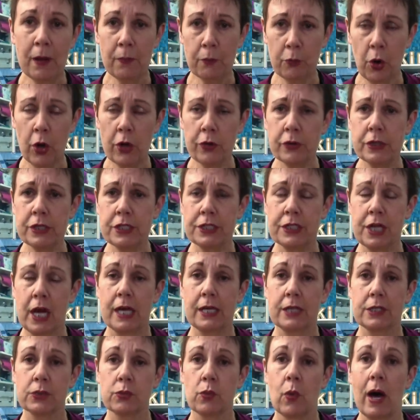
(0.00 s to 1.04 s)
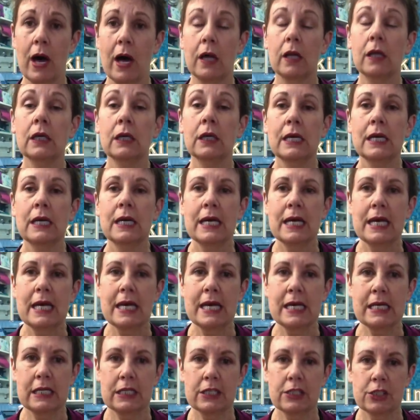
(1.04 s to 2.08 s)
embroidery design as well
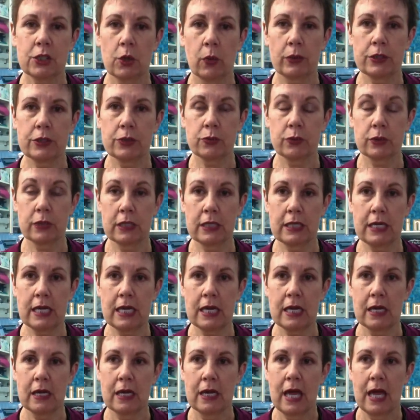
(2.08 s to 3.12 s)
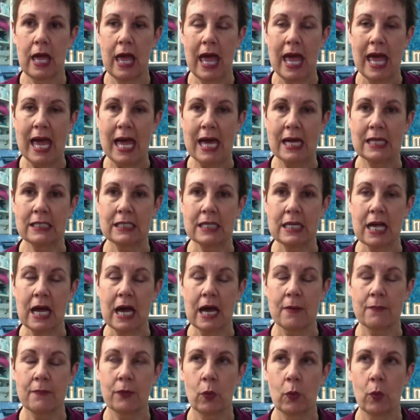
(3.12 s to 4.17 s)
in it. So it's really handy.
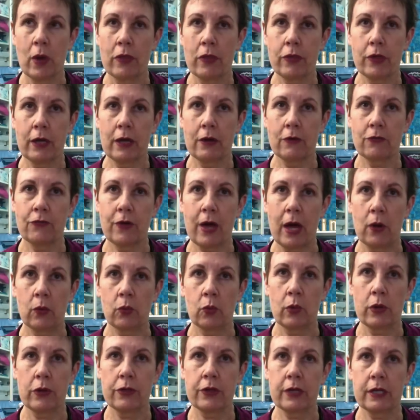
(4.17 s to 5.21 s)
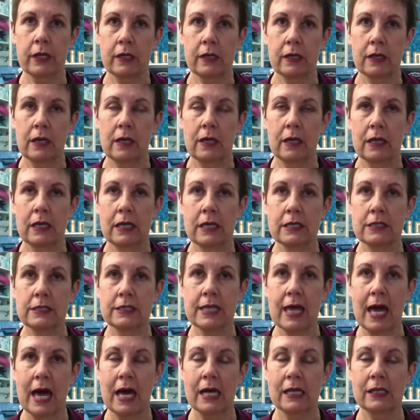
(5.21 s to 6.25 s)
Um, the one thing I found with it
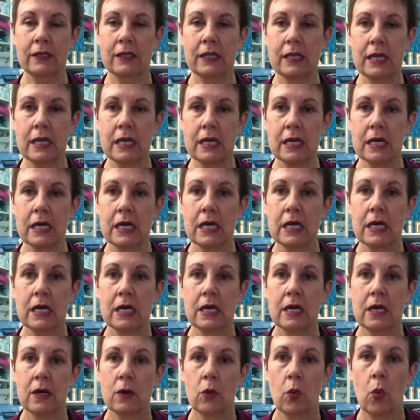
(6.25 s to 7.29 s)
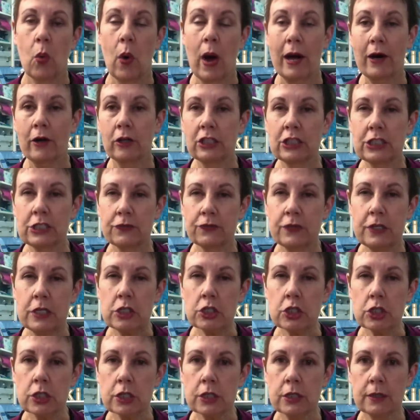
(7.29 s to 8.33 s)
is that the wireless
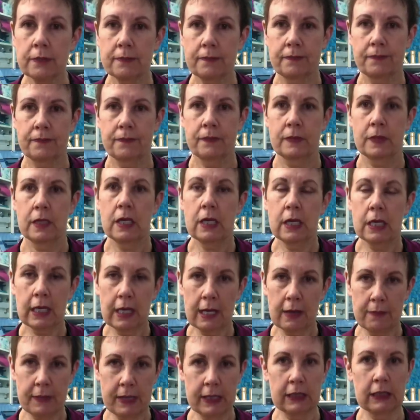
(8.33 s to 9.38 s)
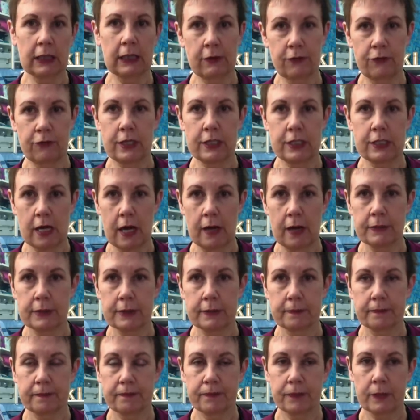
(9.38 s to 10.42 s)
feature can be a little iffy at
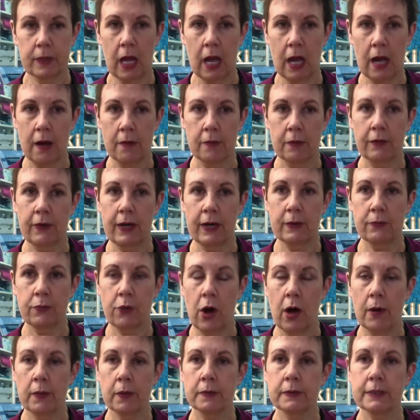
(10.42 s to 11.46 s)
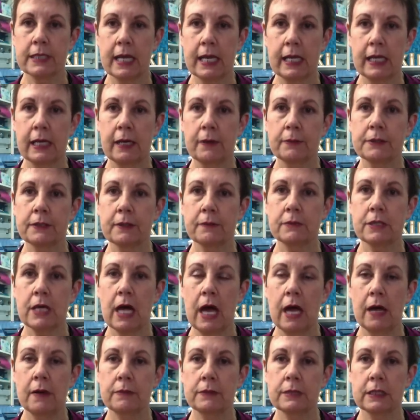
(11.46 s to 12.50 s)
times. Um, I've had problems setting it up
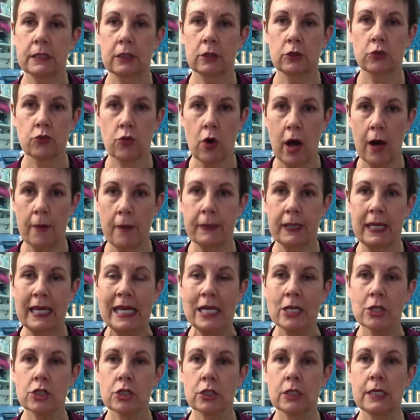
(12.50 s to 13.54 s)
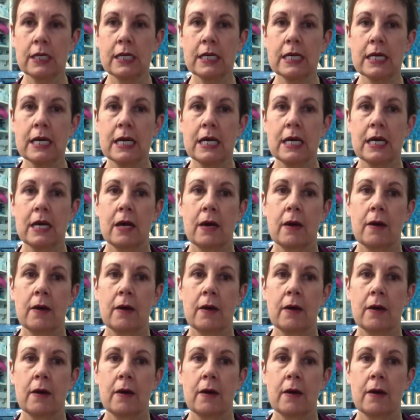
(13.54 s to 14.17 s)
sometimes, and it'll drop occasionally,